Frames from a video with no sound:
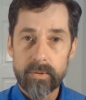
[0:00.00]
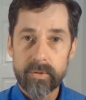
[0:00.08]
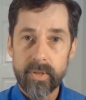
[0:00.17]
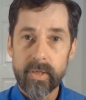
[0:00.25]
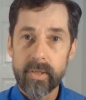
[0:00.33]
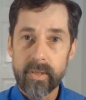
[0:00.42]
It's
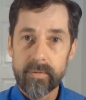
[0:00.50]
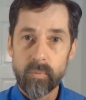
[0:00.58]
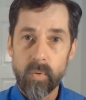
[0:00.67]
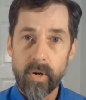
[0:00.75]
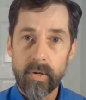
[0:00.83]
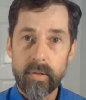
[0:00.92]
getting enough
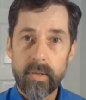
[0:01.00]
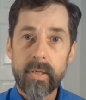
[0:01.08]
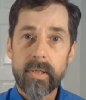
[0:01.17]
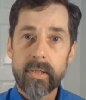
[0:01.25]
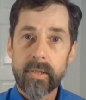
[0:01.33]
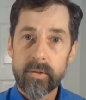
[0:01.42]
water
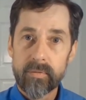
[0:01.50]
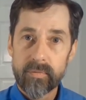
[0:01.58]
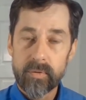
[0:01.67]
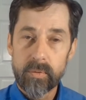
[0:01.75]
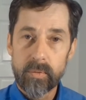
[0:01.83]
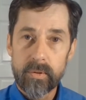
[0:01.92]
in the
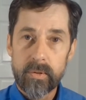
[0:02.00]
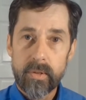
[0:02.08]
food.